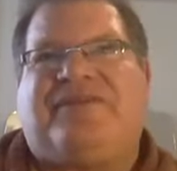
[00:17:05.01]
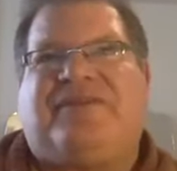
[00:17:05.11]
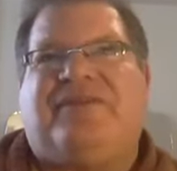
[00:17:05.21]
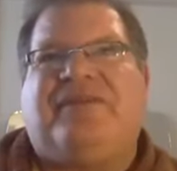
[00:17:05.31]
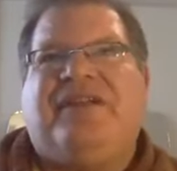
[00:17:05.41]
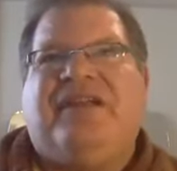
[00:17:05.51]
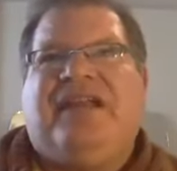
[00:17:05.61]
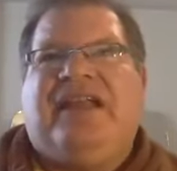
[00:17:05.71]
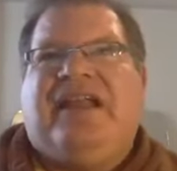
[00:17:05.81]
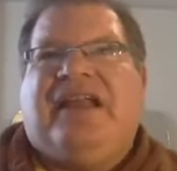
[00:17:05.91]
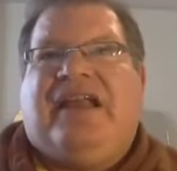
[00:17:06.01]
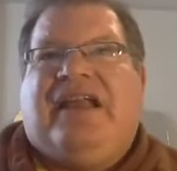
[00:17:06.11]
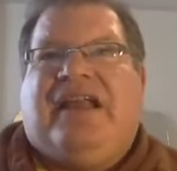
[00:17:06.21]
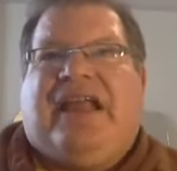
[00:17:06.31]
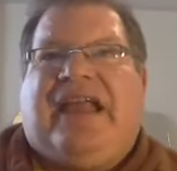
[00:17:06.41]
So,
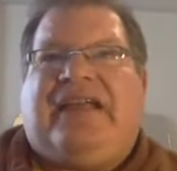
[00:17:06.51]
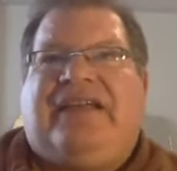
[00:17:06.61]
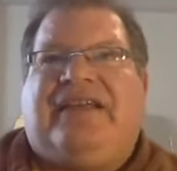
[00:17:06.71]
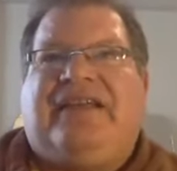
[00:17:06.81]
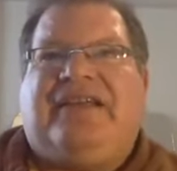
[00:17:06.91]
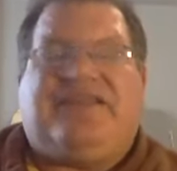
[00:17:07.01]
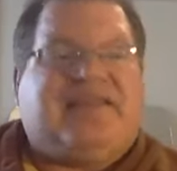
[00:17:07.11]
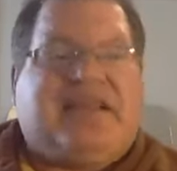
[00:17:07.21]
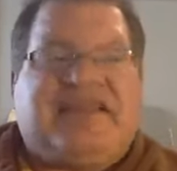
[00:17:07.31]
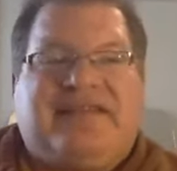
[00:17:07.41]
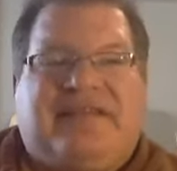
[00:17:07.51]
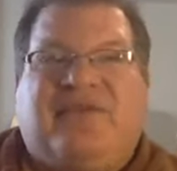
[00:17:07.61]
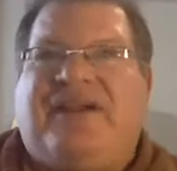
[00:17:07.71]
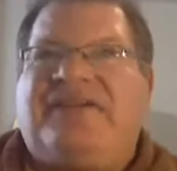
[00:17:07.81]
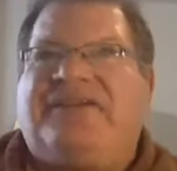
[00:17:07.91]
and just like to
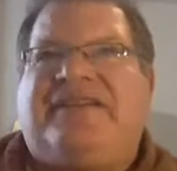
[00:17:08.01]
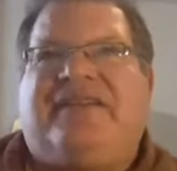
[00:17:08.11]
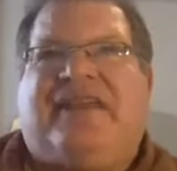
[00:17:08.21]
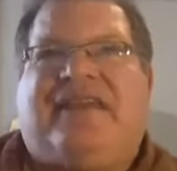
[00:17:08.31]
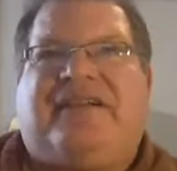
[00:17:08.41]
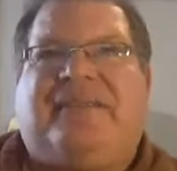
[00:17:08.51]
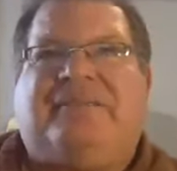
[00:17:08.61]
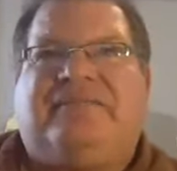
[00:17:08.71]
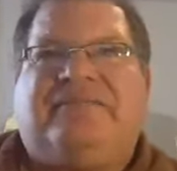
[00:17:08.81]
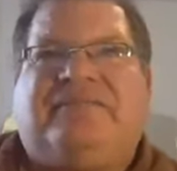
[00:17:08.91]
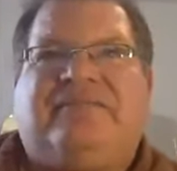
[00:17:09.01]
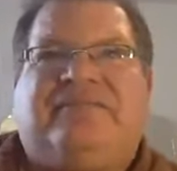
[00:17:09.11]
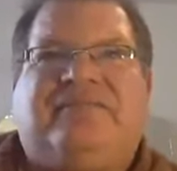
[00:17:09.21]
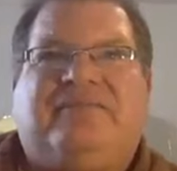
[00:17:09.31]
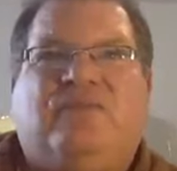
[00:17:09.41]
summarize,
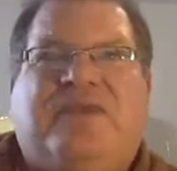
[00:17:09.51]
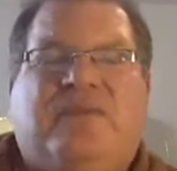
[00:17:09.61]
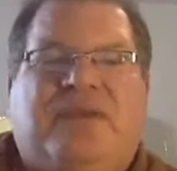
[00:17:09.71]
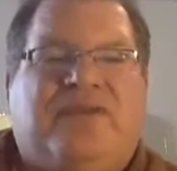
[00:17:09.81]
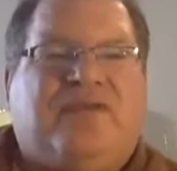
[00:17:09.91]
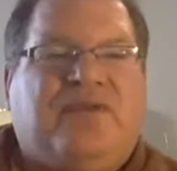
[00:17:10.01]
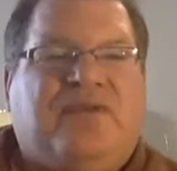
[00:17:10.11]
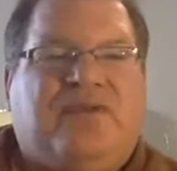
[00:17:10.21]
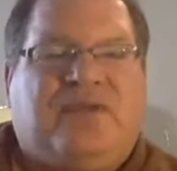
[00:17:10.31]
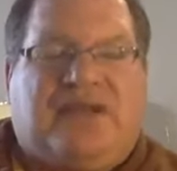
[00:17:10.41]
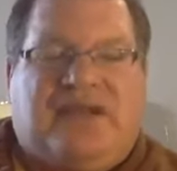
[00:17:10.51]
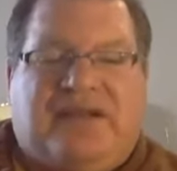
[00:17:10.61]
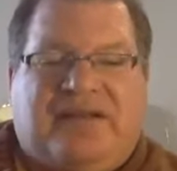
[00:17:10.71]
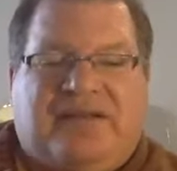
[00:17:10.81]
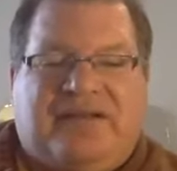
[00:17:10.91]
we went through
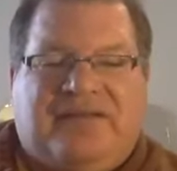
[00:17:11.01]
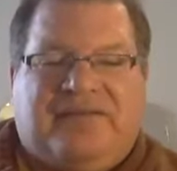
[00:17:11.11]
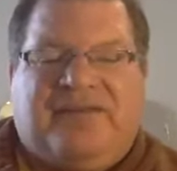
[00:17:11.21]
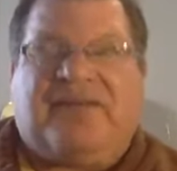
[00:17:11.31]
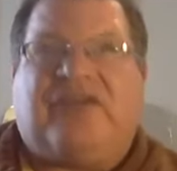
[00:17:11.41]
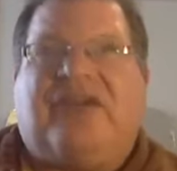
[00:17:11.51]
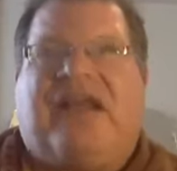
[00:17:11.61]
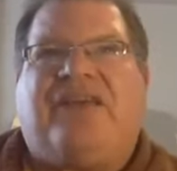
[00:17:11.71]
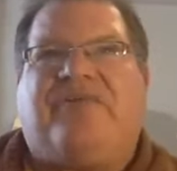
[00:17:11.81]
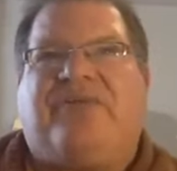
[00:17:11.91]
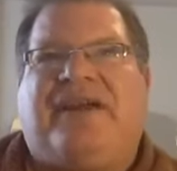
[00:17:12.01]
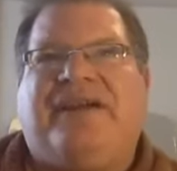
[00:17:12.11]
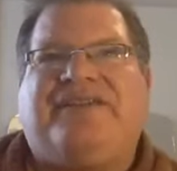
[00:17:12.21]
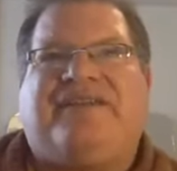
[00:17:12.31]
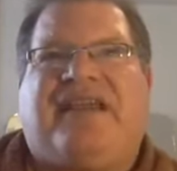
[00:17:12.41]
figuring out the
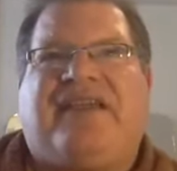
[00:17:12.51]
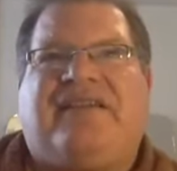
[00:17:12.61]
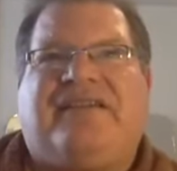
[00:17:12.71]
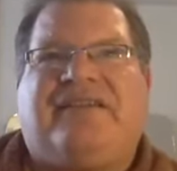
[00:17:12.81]
price of